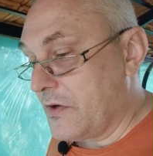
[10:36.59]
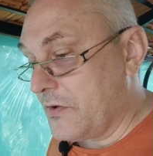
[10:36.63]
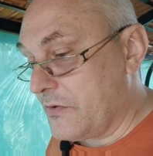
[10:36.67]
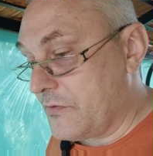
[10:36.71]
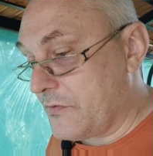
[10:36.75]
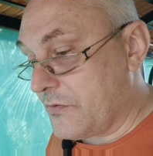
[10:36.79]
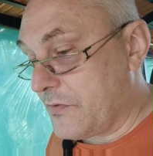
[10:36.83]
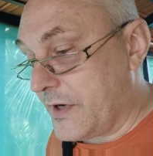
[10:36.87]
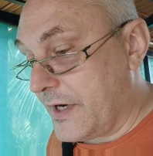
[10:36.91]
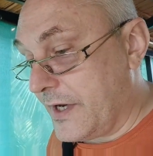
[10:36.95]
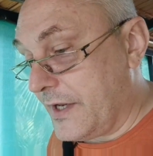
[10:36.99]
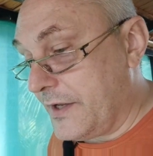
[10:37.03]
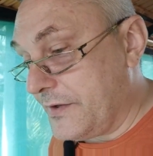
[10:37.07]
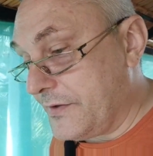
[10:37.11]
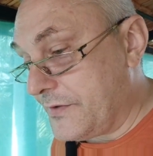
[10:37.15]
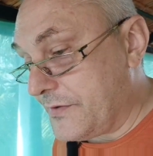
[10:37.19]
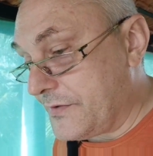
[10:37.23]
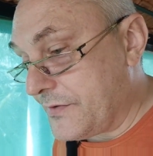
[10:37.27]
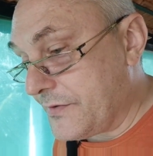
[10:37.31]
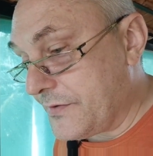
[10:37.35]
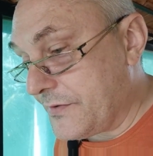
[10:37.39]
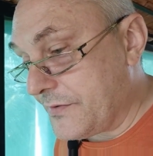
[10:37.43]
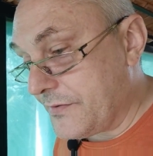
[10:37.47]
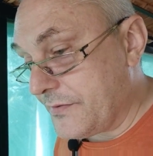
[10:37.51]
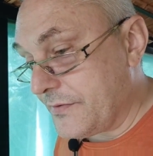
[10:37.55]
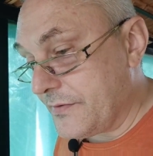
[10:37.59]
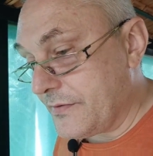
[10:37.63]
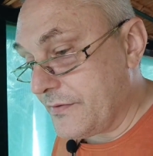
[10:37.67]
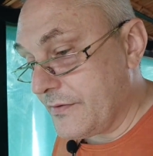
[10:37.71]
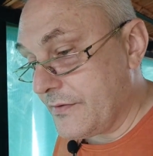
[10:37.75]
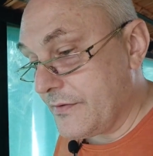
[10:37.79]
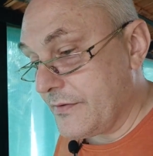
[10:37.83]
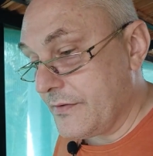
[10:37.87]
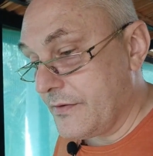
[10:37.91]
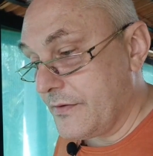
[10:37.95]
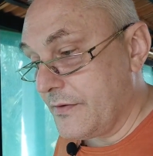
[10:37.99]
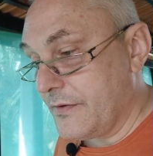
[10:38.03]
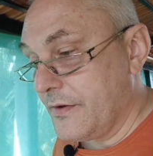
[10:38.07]
Grace,
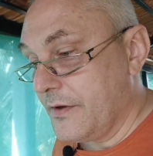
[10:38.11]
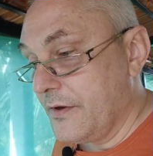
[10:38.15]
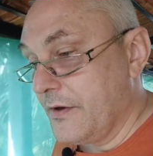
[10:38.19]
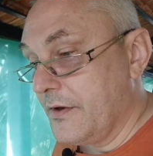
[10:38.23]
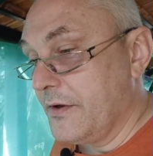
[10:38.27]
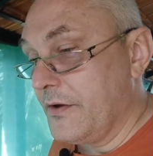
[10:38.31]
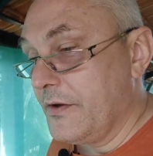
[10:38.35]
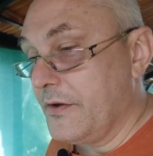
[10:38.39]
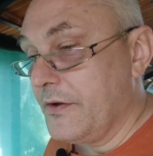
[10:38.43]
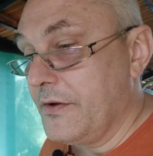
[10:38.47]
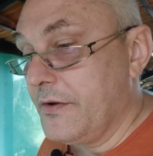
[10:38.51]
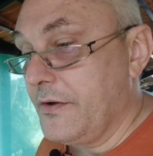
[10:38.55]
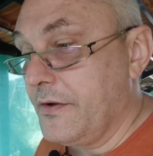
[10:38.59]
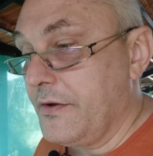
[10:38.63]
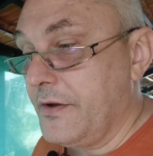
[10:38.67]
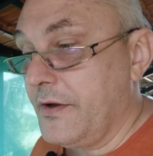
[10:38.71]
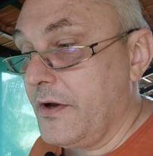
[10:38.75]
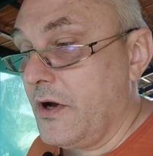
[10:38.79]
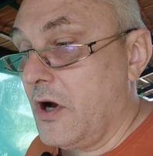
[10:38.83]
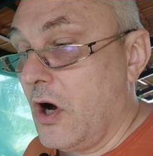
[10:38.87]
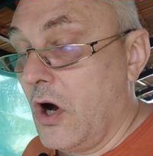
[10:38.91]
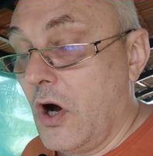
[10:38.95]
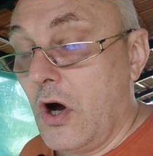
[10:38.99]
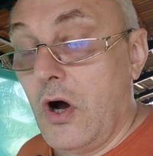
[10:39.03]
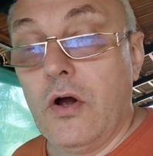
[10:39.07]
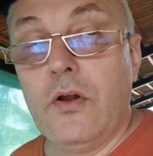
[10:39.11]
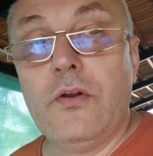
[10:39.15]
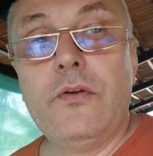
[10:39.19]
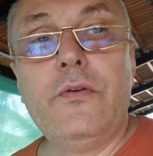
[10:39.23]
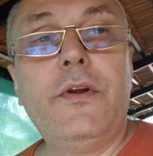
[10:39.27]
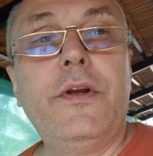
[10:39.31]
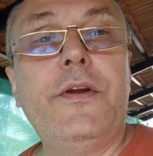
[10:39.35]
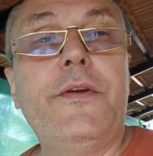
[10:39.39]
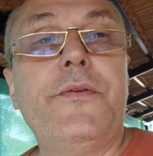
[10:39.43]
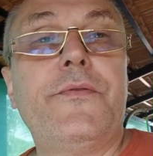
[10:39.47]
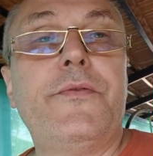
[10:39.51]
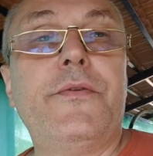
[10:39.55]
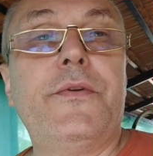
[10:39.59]

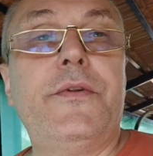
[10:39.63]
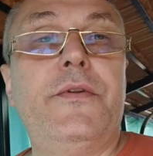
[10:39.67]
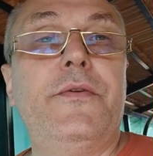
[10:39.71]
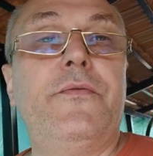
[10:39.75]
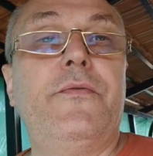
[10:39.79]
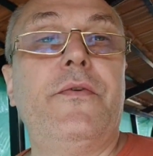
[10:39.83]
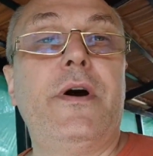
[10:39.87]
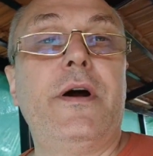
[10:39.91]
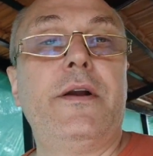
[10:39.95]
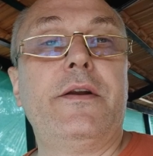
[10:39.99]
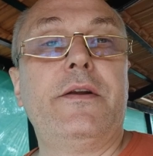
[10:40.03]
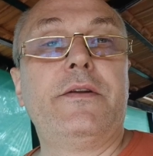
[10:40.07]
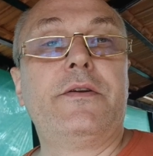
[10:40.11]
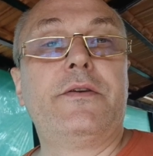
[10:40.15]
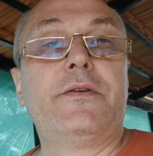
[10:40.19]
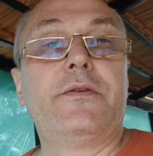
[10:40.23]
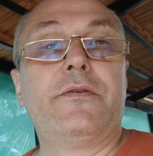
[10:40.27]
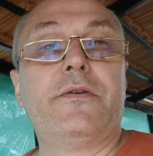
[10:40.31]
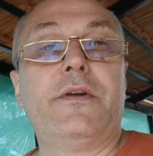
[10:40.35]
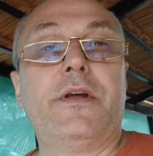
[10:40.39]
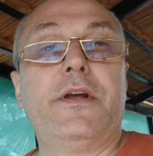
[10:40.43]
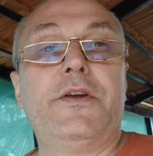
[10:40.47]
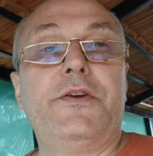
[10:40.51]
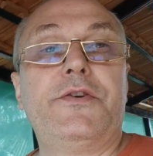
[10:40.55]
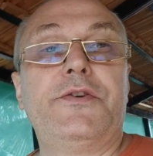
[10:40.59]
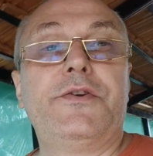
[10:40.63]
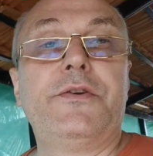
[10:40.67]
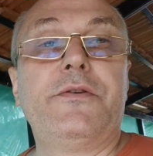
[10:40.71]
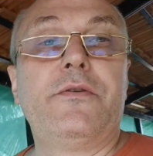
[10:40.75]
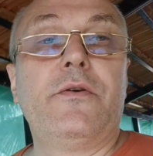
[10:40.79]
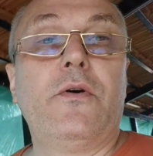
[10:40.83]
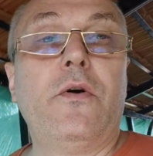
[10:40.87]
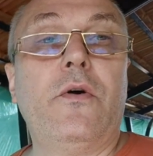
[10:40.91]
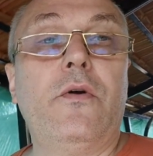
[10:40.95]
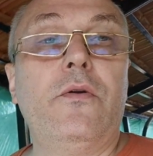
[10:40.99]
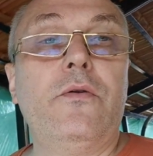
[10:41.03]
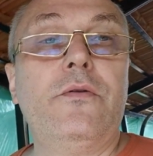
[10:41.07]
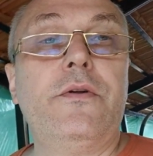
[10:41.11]
only the divine incarnation,
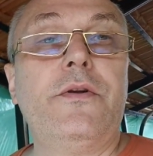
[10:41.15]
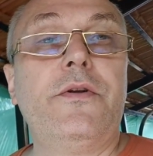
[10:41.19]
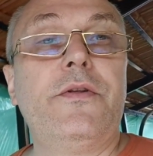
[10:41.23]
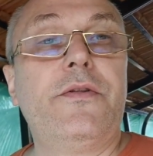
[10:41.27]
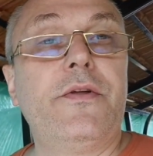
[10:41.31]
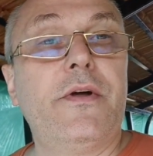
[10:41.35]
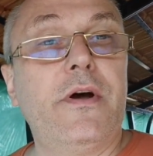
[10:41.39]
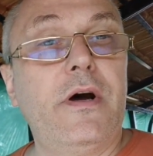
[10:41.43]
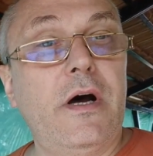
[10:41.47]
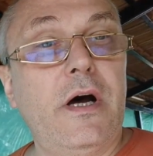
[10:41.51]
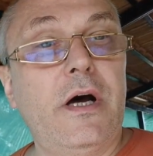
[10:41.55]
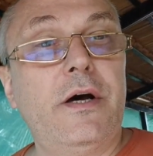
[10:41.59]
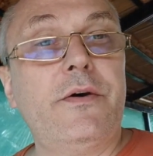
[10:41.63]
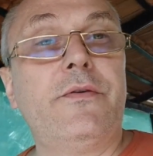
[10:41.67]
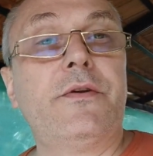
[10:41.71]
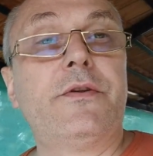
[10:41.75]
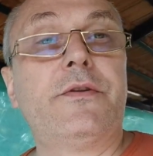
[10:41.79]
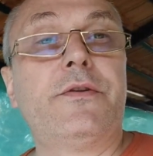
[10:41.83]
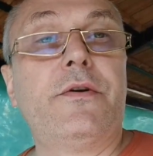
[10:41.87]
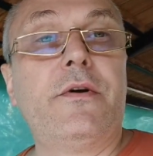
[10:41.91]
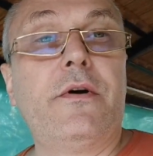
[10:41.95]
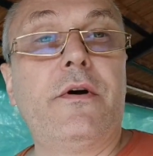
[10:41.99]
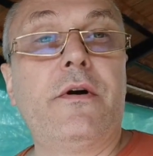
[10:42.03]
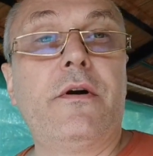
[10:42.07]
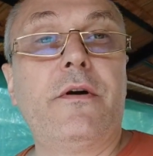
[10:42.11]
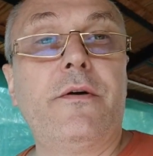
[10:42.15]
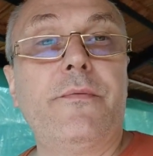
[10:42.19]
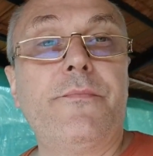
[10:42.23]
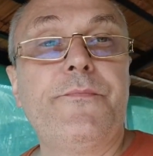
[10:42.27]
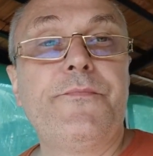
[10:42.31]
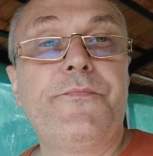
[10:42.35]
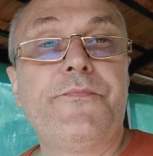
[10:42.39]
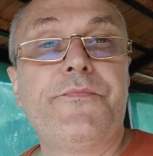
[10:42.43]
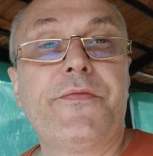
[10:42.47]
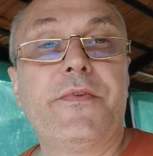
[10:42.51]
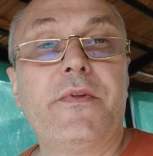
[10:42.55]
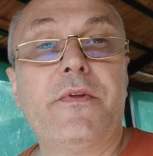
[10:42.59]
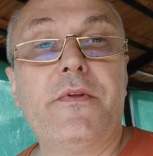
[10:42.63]
only the avatar
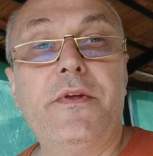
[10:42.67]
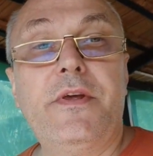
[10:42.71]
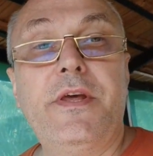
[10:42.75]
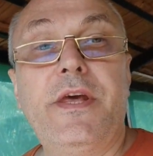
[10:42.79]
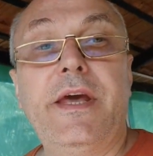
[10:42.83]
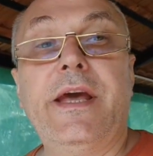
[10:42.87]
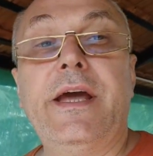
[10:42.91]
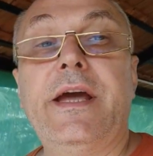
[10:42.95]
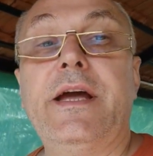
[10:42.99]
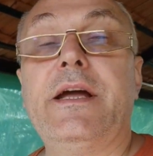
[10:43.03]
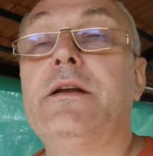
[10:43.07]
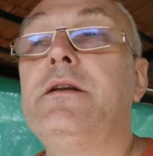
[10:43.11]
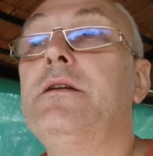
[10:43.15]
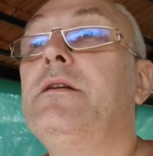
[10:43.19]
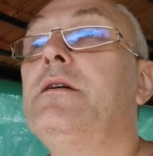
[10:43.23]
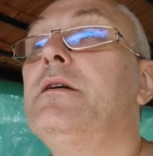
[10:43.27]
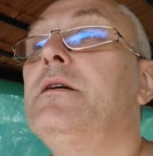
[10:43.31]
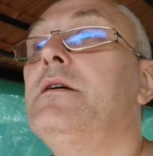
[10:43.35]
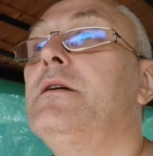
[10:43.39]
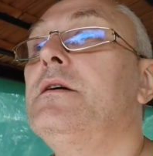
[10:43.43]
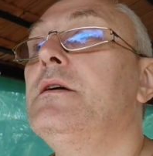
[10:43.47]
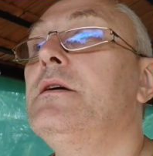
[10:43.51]
can